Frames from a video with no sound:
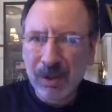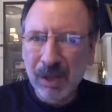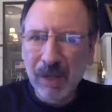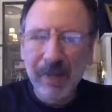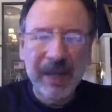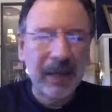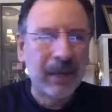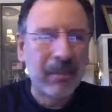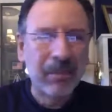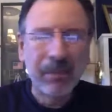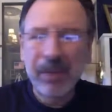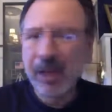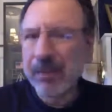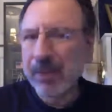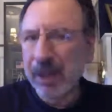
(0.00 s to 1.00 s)
They make a
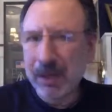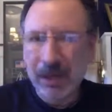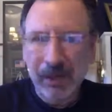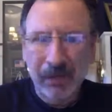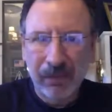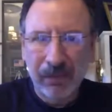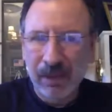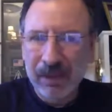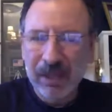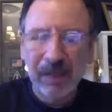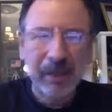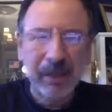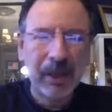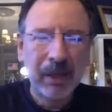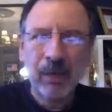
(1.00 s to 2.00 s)
big, big difference.
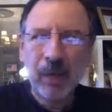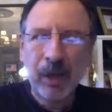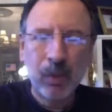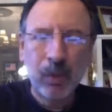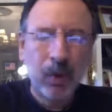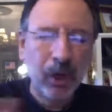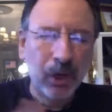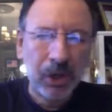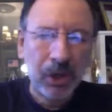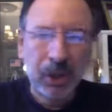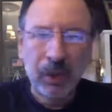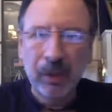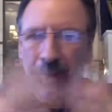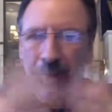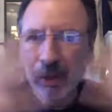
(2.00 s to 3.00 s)
I mean, in what you're
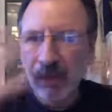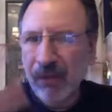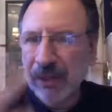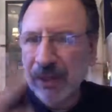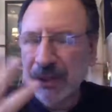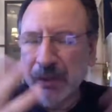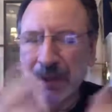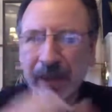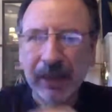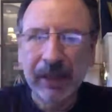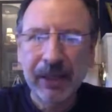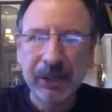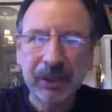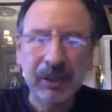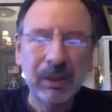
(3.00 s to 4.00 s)
doing with facial
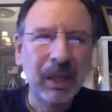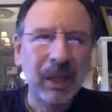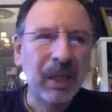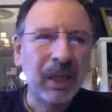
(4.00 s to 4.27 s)
recognition